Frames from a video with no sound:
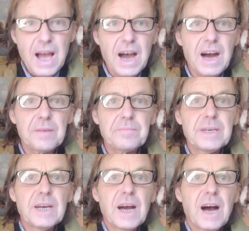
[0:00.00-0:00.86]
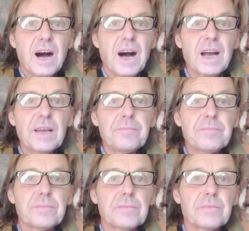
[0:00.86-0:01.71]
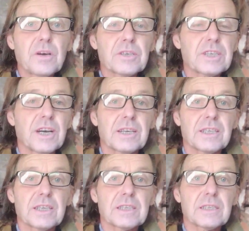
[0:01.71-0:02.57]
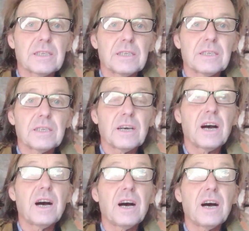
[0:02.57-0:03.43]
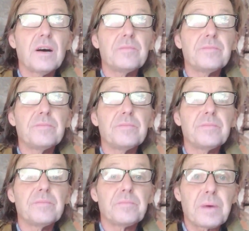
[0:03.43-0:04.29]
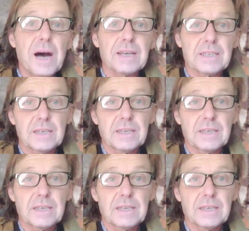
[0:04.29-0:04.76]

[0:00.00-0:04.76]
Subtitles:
I am not a scientist, but